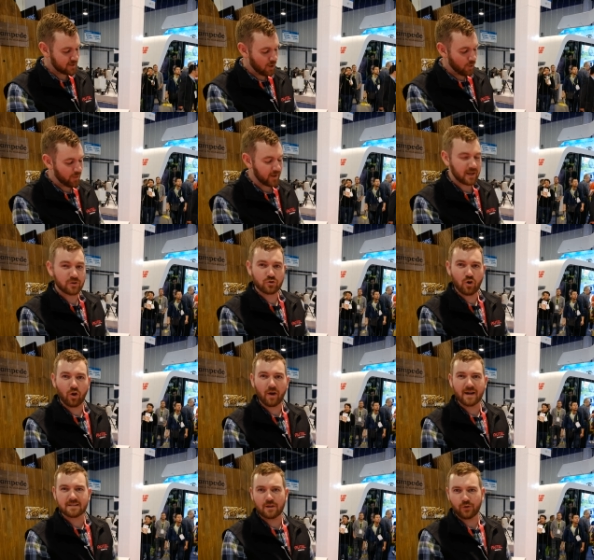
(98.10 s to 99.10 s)
So the
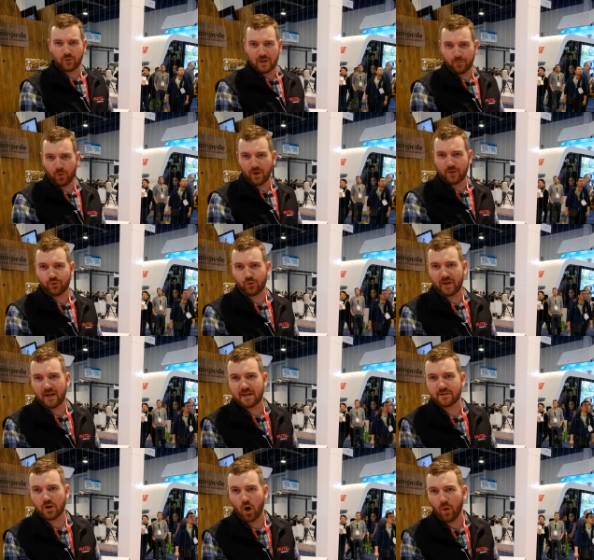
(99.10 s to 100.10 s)
controller has a
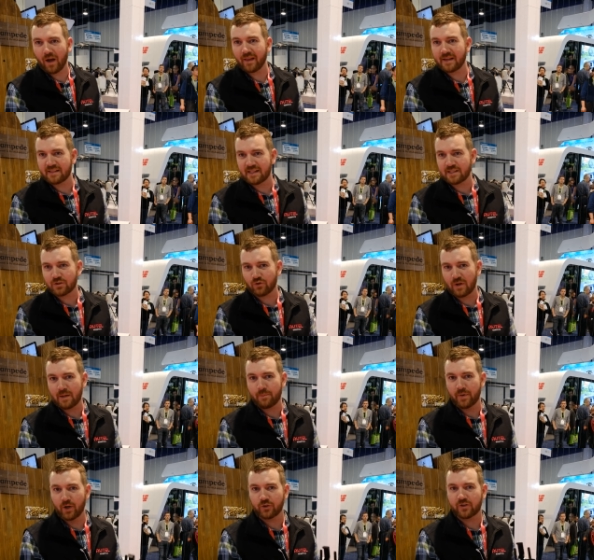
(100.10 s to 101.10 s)
3.3-inch OLED
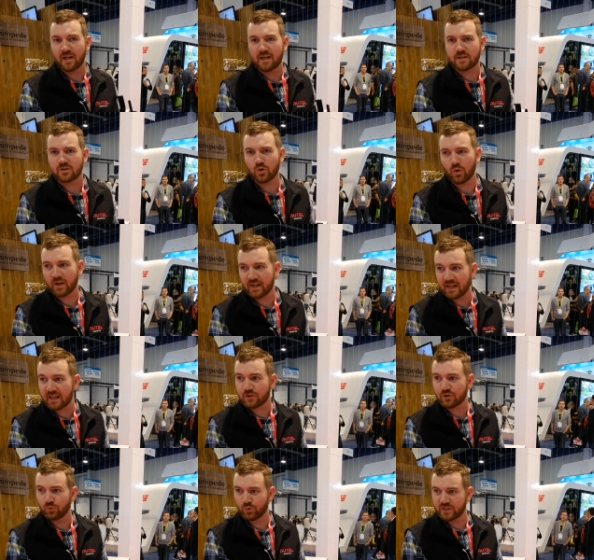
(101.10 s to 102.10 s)
screen built in, so we're
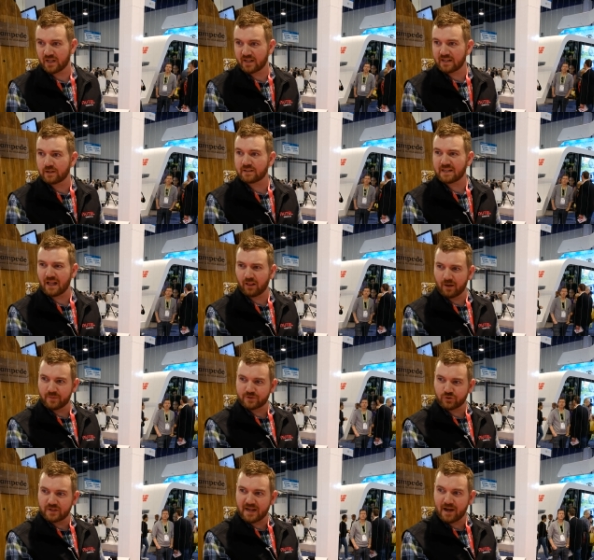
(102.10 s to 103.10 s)
getting redundant
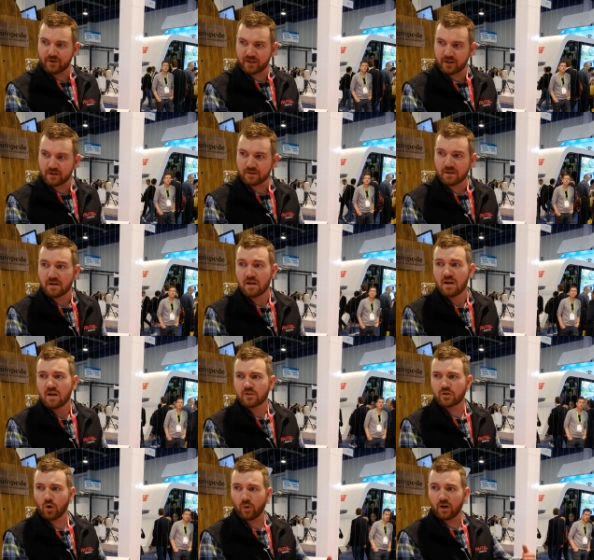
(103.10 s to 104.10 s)
telemetry down here.
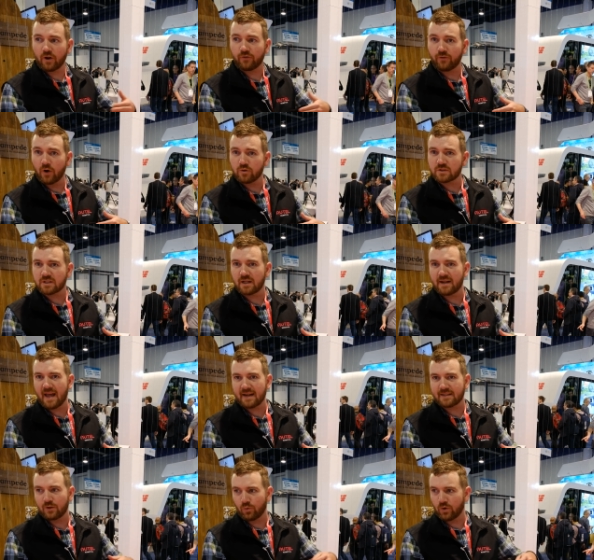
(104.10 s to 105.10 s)
So when our phone's
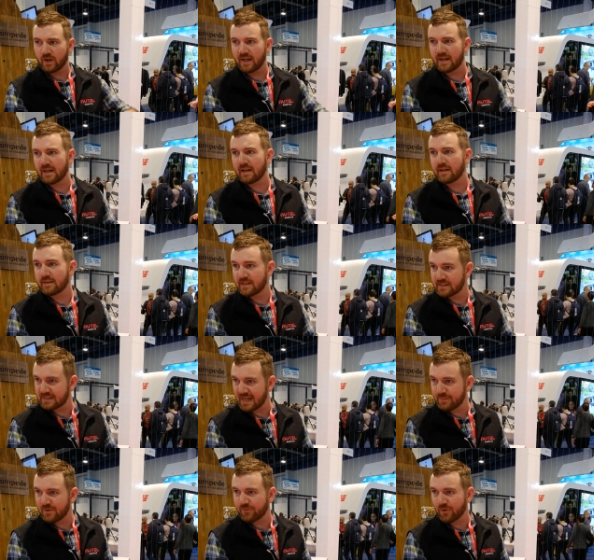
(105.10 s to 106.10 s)
connected, we're getting the
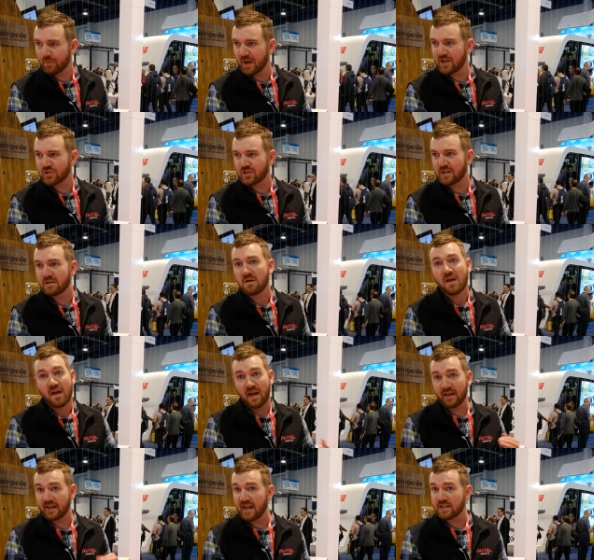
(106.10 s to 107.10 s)
same information
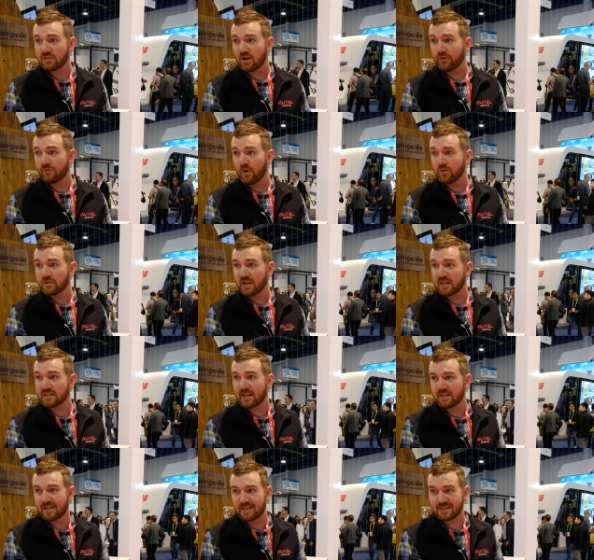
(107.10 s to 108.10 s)
in case our phone does
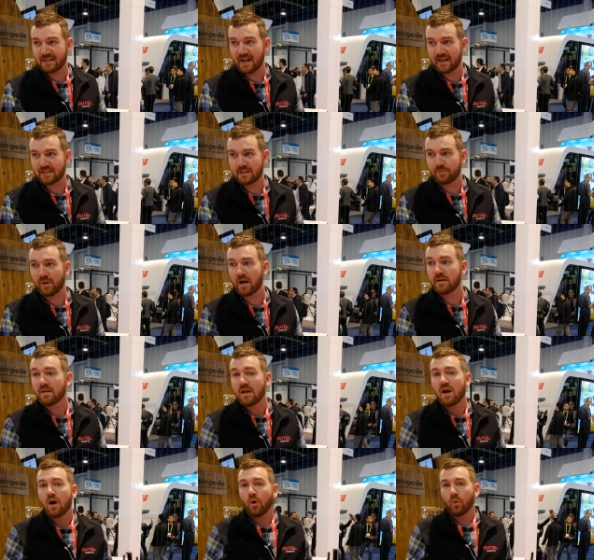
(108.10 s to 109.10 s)
get disconnected. But
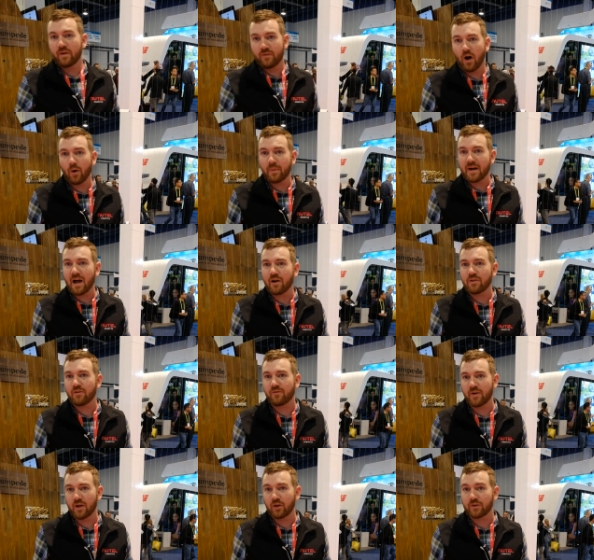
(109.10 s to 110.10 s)
we've all been out in the
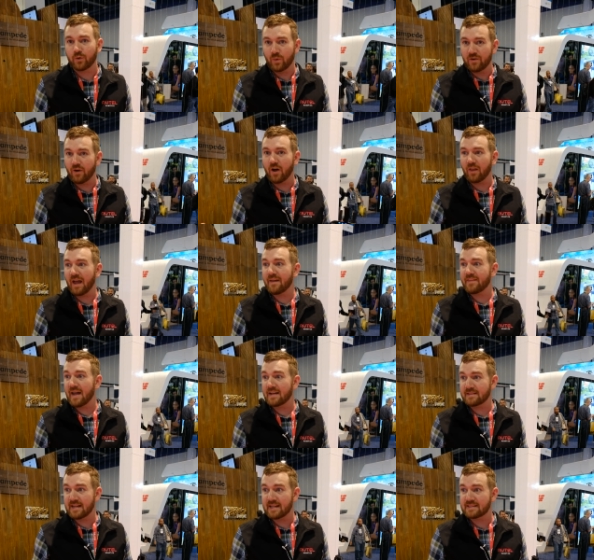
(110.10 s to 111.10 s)
field, and we've all had
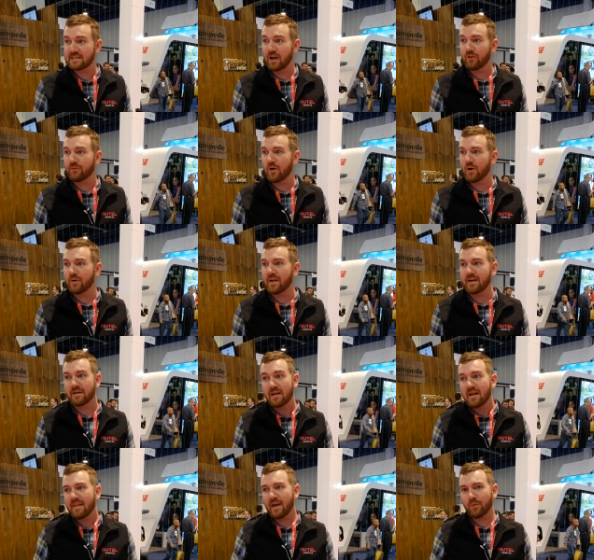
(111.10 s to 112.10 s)
that dead cell phone, and
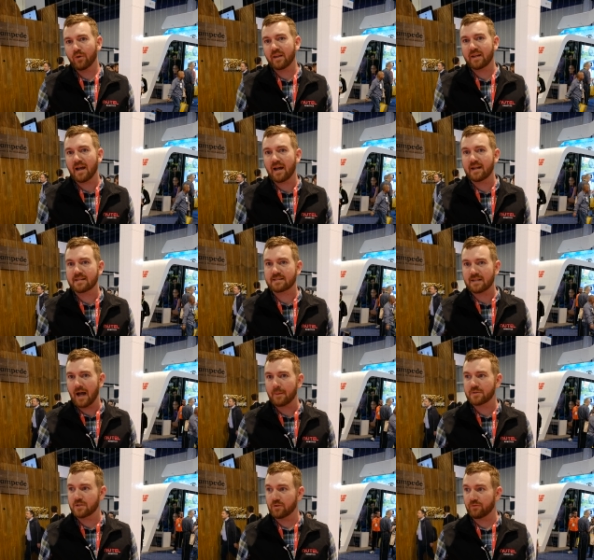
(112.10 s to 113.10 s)
that really kind of
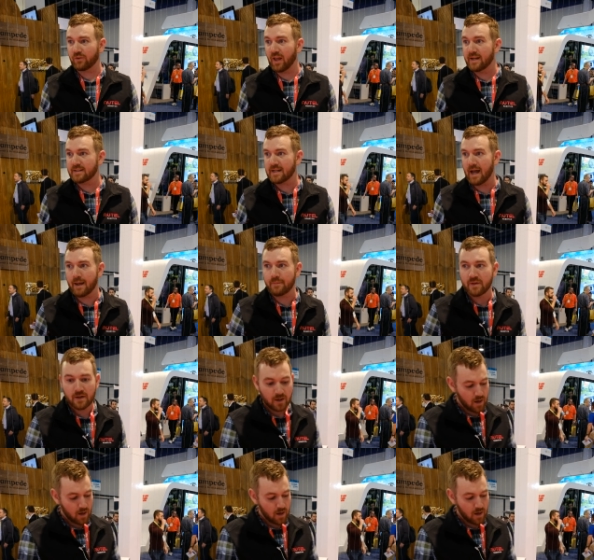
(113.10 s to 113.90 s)
stops your flight time.